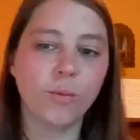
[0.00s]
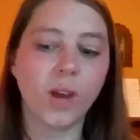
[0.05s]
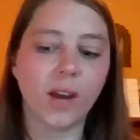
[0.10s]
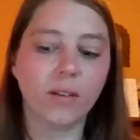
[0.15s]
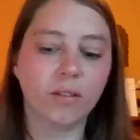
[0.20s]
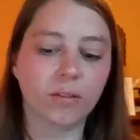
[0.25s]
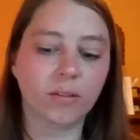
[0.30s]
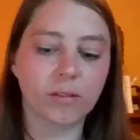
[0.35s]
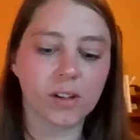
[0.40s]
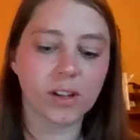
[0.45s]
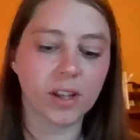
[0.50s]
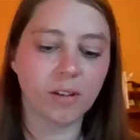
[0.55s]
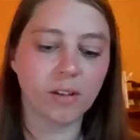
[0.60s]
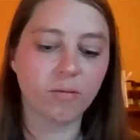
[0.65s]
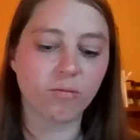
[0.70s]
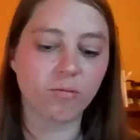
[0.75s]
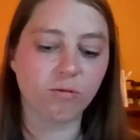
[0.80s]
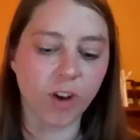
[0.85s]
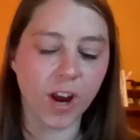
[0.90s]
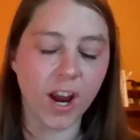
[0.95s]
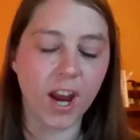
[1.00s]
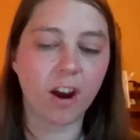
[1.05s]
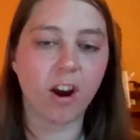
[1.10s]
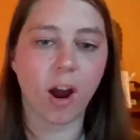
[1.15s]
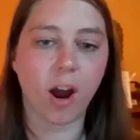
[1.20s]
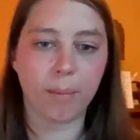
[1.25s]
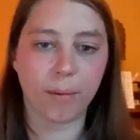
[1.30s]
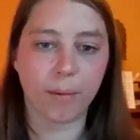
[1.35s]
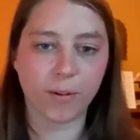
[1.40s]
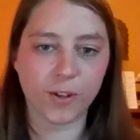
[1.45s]
we have a really rare
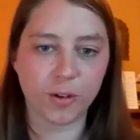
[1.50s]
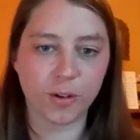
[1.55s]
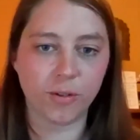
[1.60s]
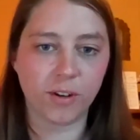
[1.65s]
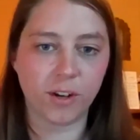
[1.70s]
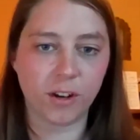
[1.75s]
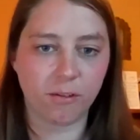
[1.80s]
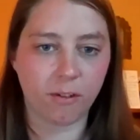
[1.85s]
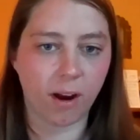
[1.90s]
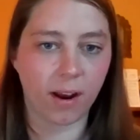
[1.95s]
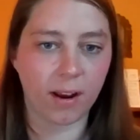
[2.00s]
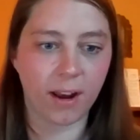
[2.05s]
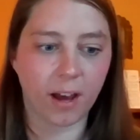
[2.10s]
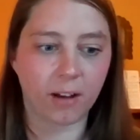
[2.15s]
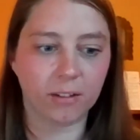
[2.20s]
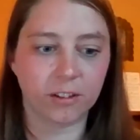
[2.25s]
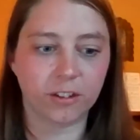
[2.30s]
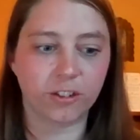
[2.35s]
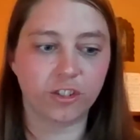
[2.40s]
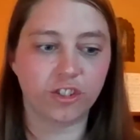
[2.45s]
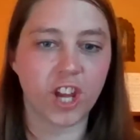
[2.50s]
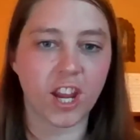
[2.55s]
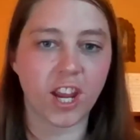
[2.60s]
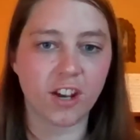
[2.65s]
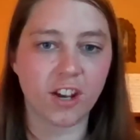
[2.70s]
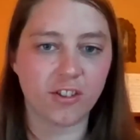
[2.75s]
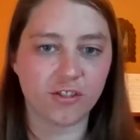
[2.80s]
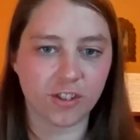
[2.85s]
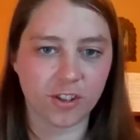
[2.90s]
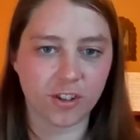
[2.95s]
opportunity right now to
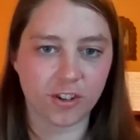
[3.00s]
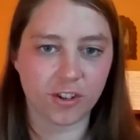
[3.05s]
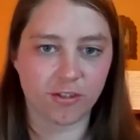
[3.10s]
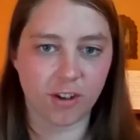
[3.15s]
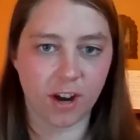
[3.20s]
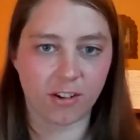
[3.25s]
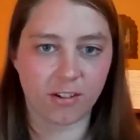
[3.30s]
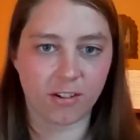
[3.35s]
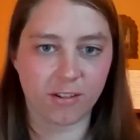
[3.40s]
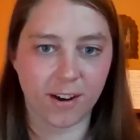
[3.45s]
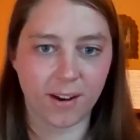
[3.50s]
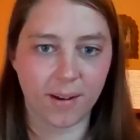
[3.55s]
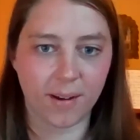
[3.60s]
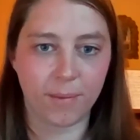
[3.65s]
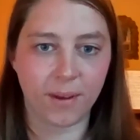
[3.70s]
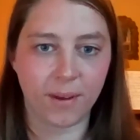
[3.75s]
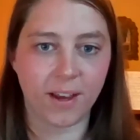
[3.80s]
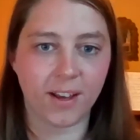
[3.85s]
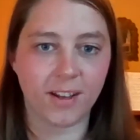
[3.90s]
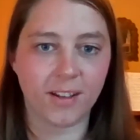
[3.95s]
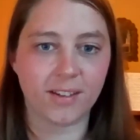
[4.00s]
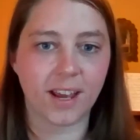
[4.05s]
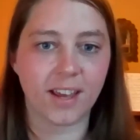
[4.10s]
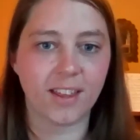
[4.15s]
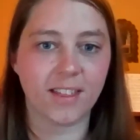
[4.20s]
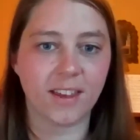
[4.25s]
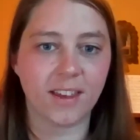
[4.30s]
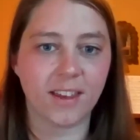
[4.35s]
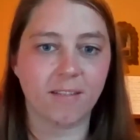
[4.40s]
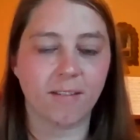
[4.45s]
change the trajectory, because I
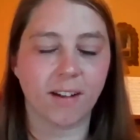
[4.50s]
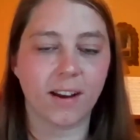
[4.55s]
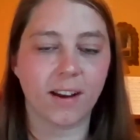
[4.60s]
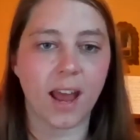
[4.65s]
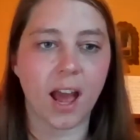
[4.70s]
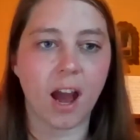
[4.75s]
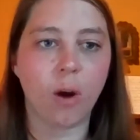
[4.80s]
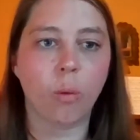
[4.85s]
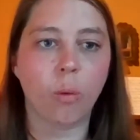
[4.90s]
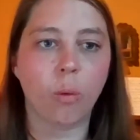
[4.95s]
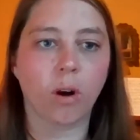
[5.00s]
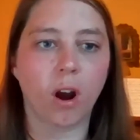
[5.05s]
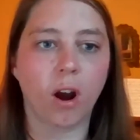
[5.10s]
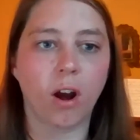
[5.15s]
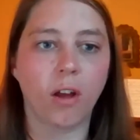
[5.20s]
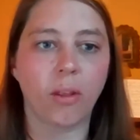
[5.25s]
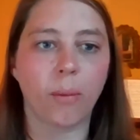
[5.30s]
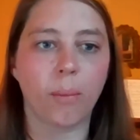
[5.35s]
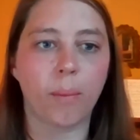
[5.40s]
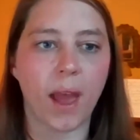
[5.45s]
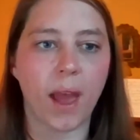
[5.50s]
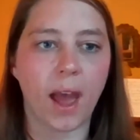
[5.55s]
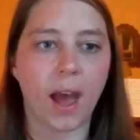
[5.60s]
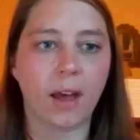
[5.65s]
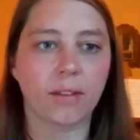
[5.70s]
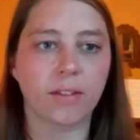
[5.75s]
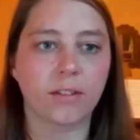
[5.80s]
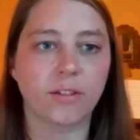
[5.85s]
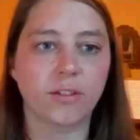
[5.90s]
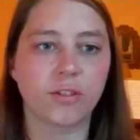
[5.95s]
think right now we're on the
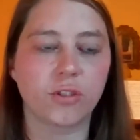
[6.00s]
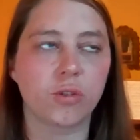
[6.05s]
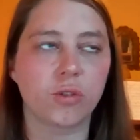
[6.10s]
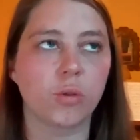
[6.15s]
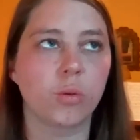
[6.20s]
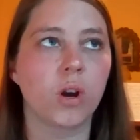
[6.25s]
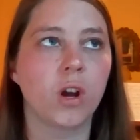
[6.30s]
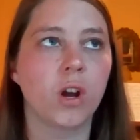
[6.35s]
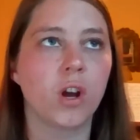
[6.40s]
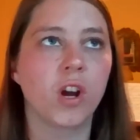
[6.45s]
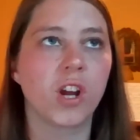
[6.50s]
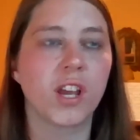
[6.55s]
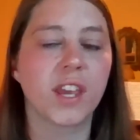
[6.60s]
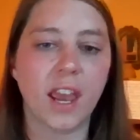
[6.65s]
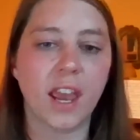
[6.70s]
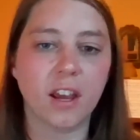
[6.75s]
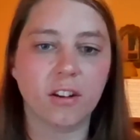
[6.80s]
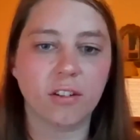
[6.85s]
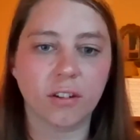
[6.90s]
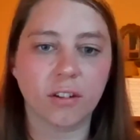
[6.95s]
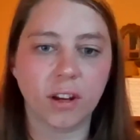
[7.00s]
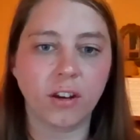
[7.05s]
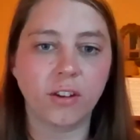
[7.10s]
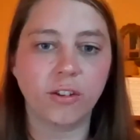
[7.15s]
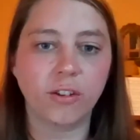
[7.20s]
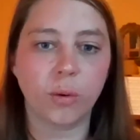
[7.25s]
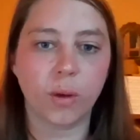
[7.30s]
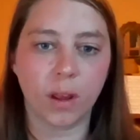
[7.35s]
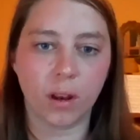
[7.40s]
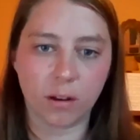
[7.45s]
path to catering
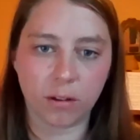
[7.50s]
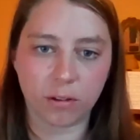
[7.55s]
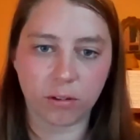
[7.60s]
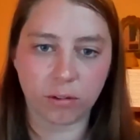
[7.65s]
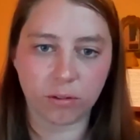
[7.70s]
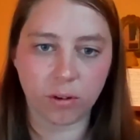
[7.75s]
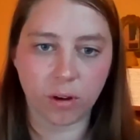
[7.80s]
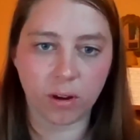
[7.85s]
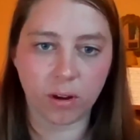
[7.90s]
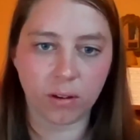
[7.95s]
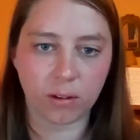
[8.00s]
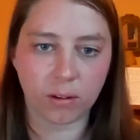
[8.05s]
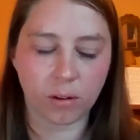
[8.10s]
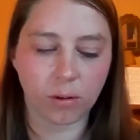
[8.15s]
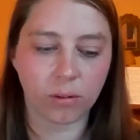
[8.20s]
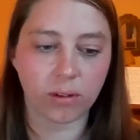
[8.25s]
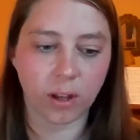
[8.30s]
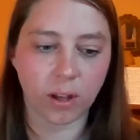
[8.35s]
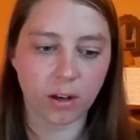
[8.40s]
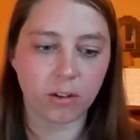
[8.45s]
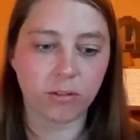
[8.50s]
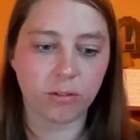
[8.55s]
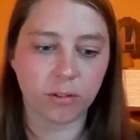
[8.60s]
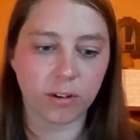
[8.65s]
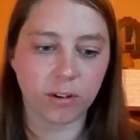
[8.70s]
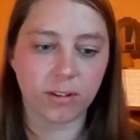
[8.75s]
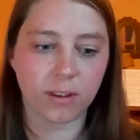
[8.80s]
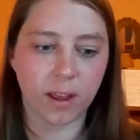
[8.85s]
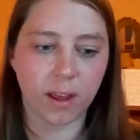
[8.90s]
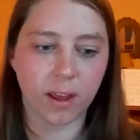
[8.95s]
to industries, and those
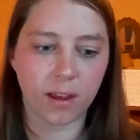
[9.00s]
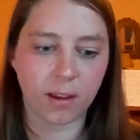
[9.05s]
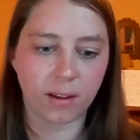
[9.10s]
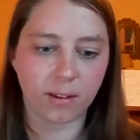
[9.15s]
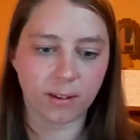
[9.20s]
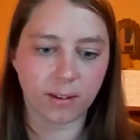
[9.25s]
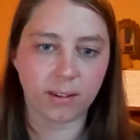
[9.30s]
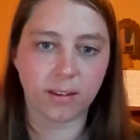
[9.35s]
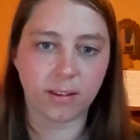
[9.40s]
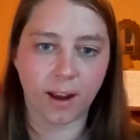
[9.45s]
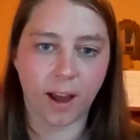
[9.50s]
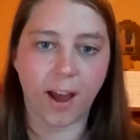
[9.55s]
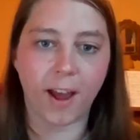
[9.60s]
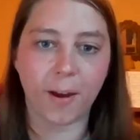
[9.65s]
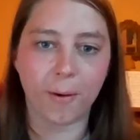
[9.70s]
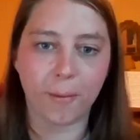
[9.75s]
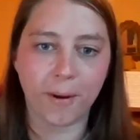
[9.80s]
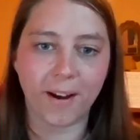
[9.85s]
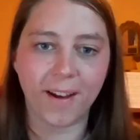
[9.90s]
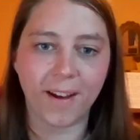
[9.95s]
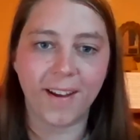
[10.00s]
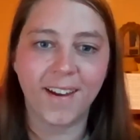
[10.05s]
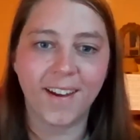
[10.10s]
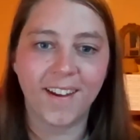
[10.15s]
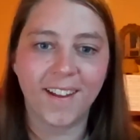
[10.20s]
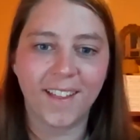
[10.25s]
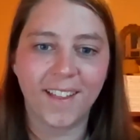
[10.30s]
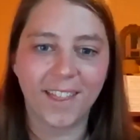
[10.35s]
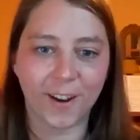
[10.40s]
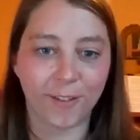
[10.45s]
industries that exist in Iowa
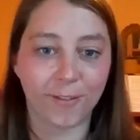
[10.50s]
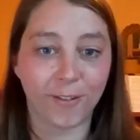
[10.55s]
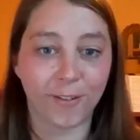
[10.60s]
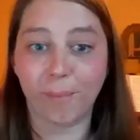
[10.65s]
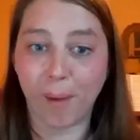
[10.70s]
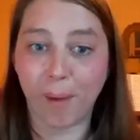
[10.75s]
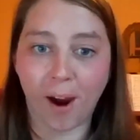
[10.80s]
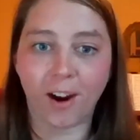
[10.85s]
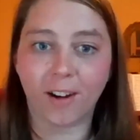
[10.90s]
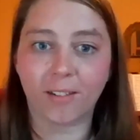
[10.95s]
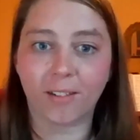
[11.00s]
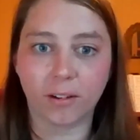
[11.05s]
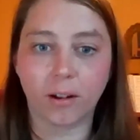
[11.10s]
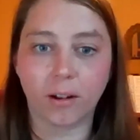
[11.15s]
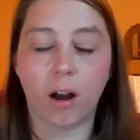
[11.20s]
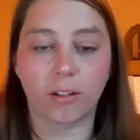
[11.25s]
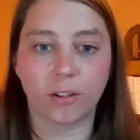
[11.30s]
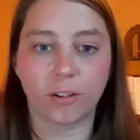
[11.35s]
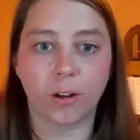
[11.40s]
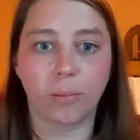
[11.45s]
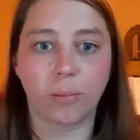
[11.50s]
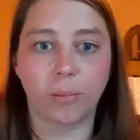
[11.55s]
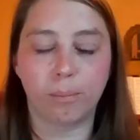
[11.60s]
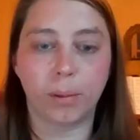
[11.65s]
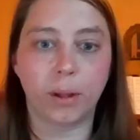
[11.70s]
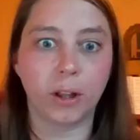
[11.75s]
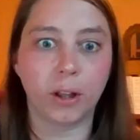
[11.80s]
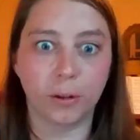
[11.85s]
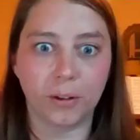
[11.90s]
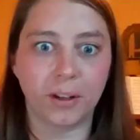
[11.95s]
that are very powerful, also
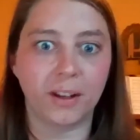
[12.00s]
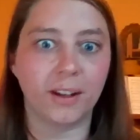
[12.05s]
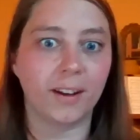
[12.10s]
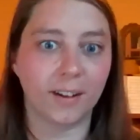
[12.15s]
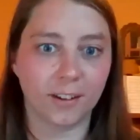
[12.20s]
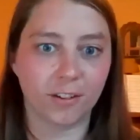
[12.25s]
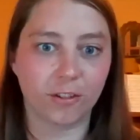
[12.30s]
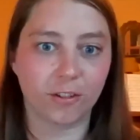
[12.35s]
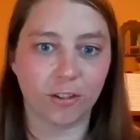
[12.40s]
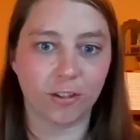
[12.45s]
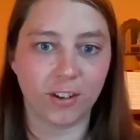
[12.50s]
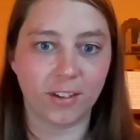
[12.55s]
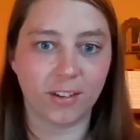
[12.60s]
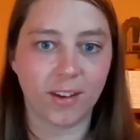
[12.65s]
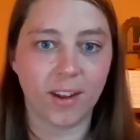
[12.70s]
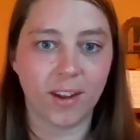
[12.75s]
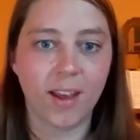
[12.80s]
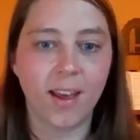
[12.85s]
polluting industries.